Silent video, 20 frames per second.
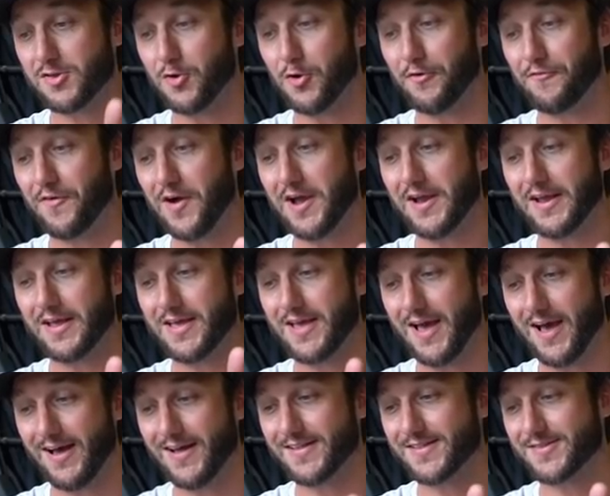you will find a
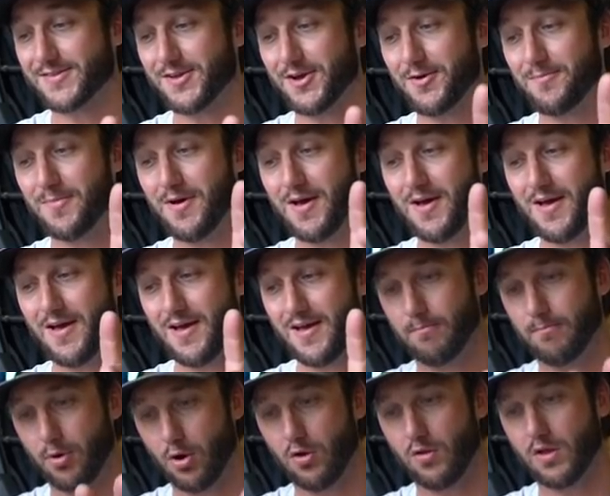custom
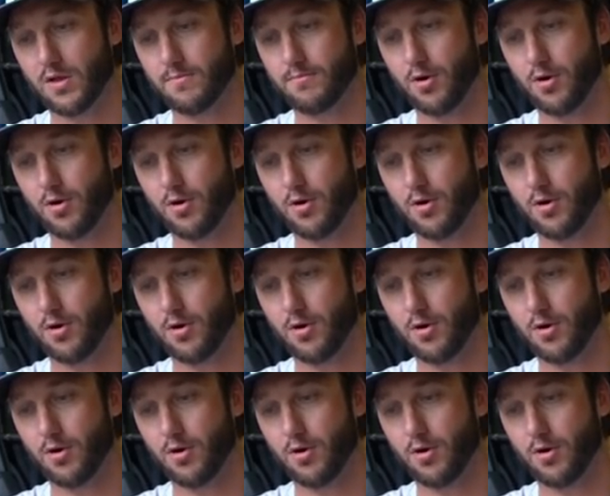bowling